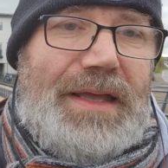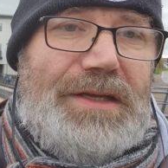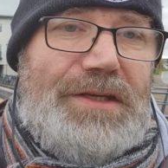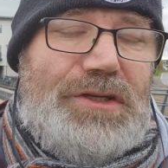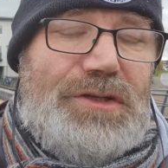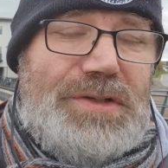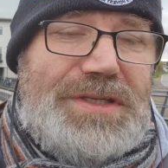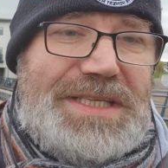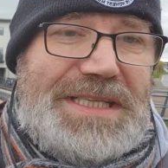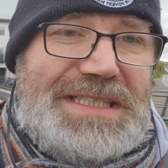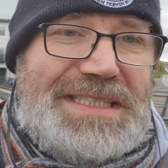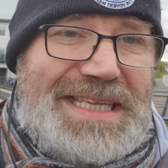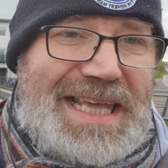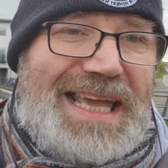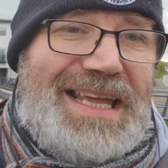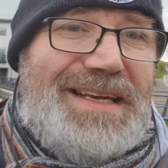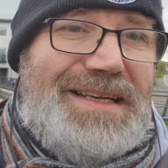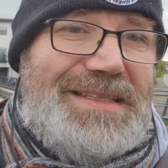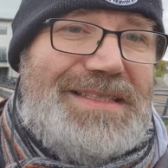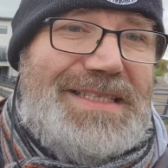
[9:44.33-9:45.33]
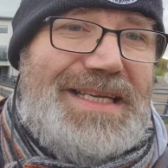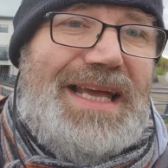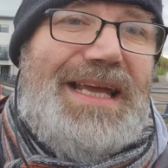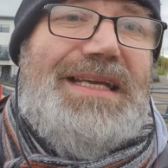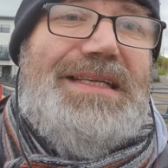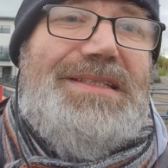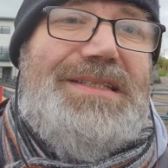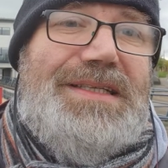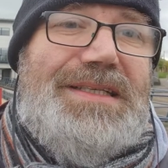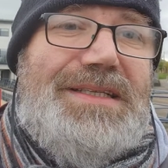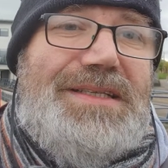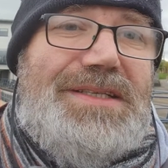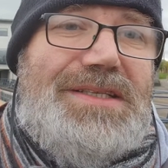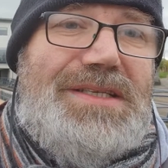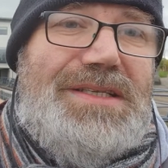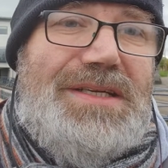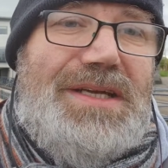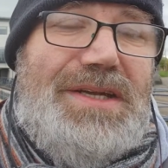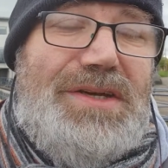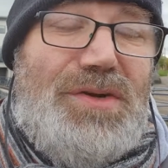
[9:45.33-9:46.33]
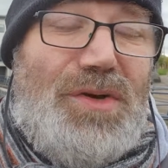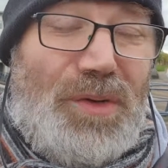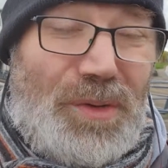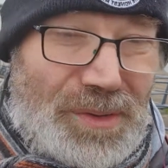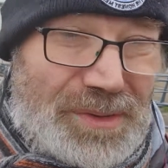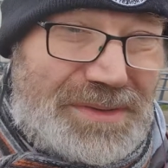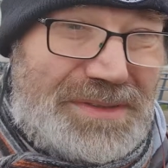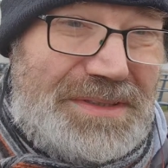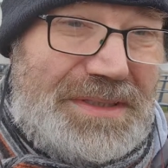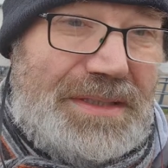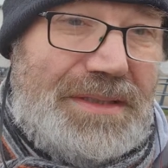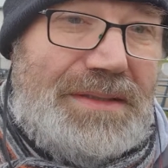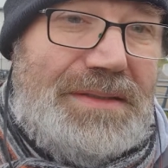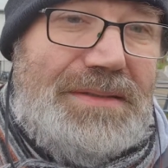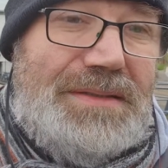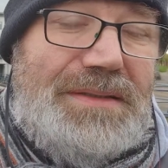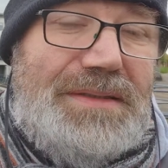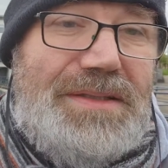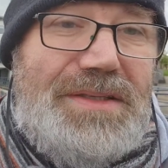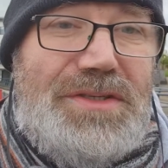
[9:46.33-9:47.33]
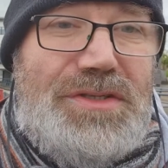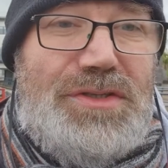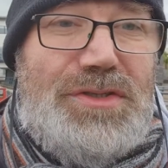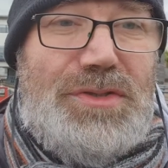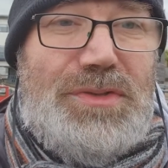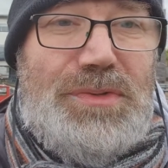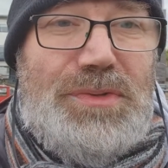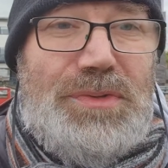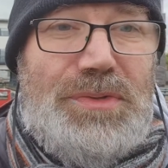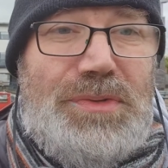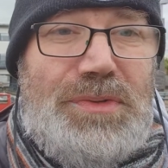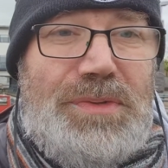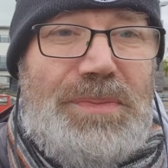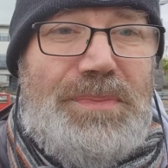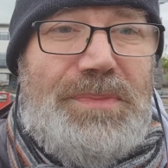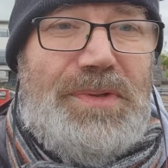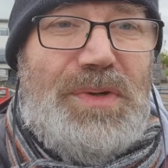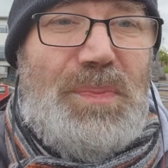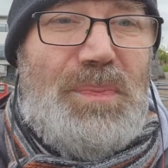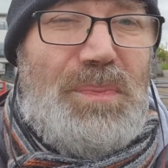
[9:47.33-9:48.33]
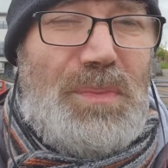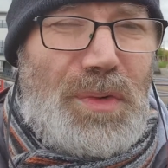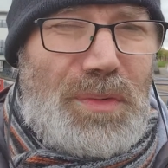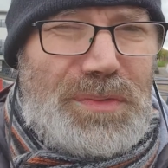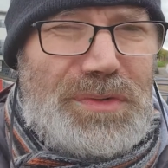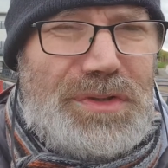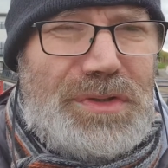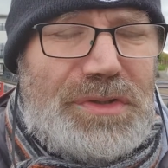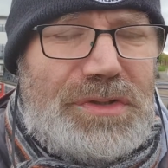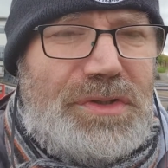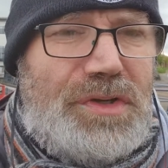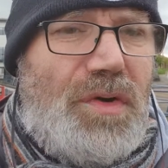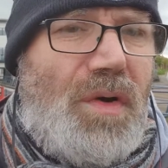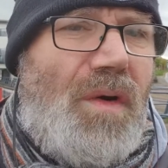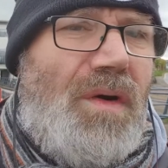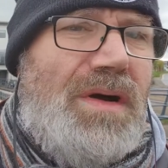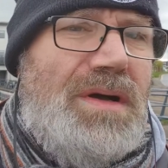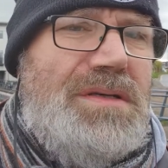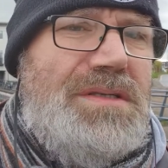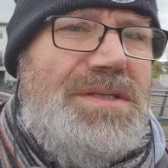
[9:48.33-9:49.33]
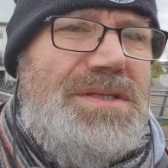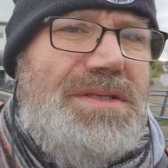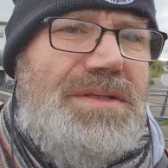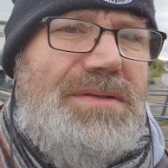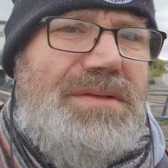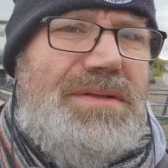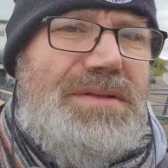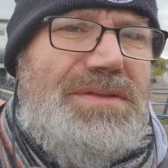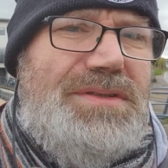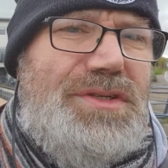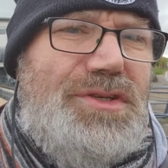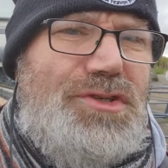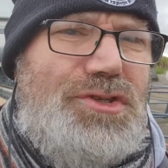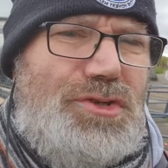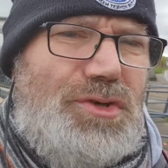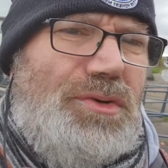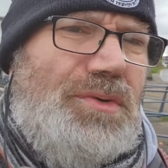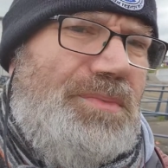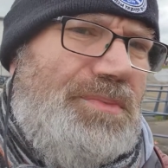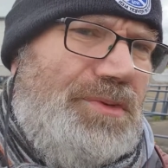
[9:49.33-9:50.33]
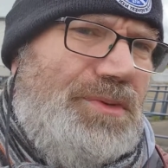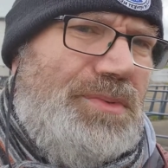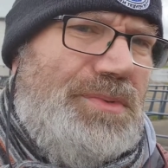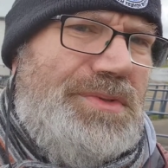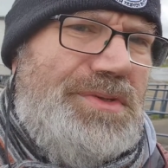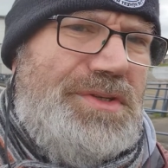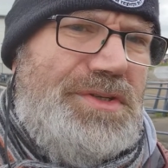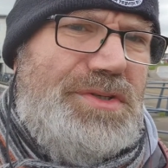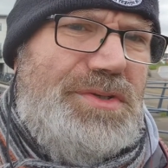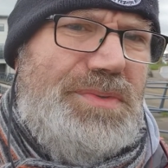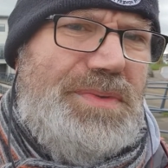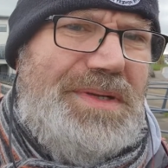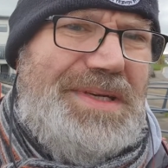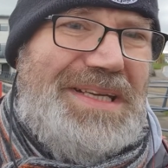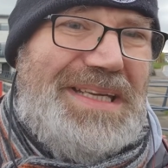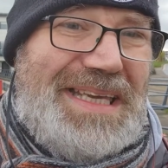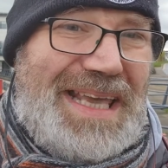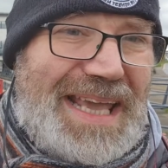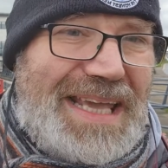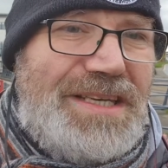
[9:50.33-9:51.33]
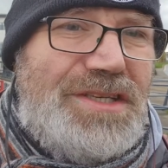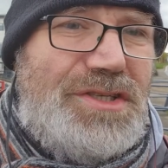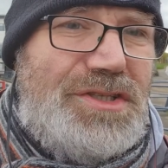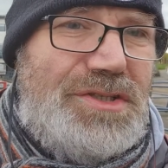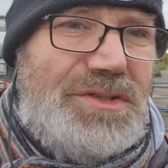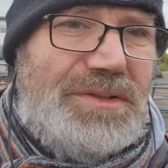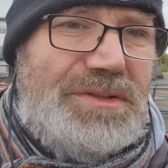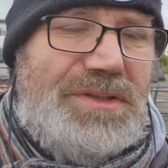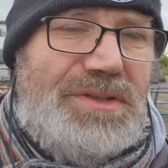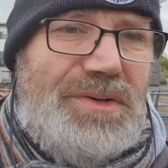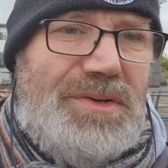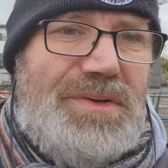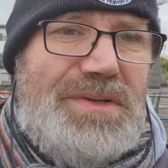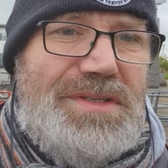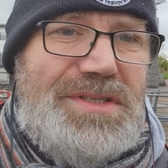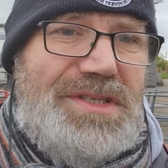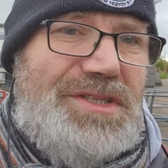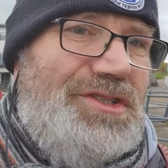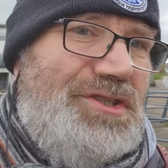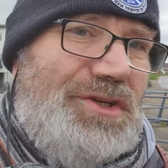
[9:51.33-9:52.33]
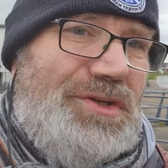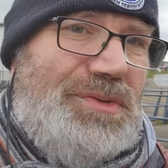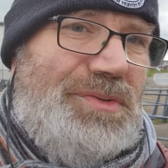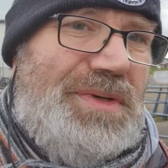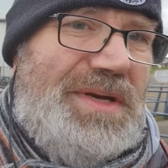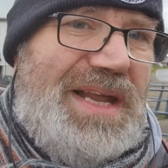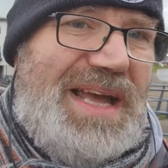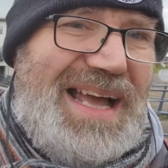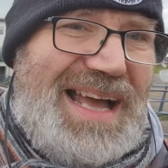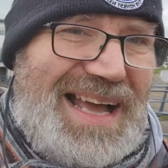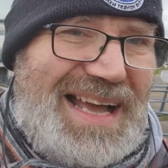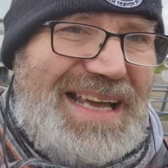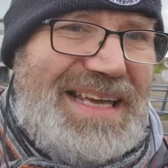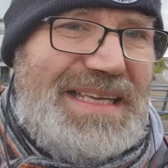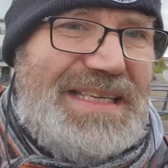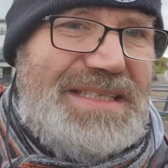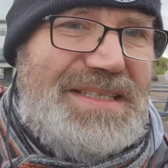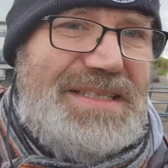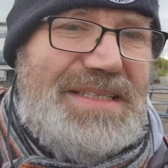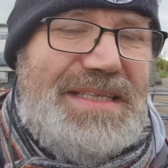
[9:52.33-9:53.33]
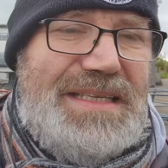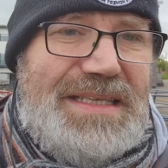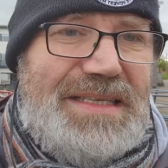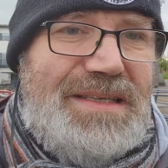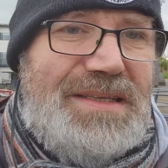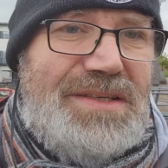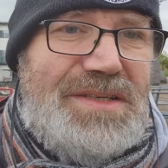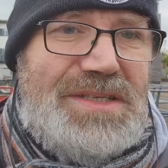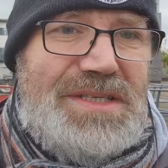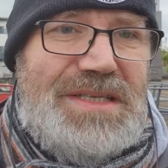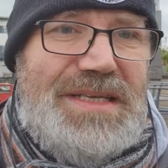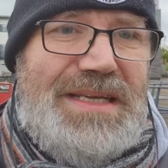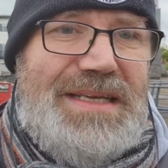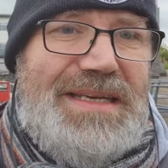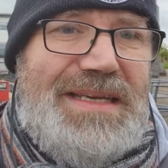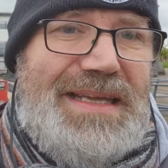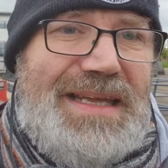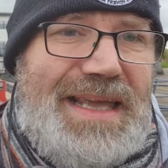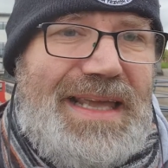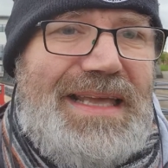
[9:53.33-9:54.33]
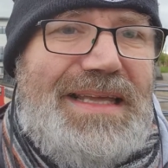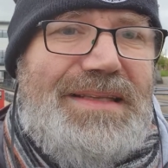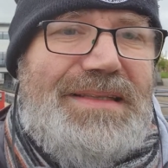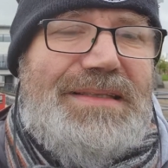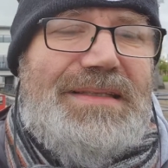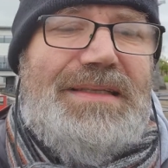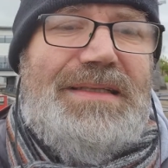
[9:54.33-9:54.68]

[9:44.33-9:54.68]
Using terror tactics in order to promote your cause or to stop those who are against your cause in your own eyes, ears and head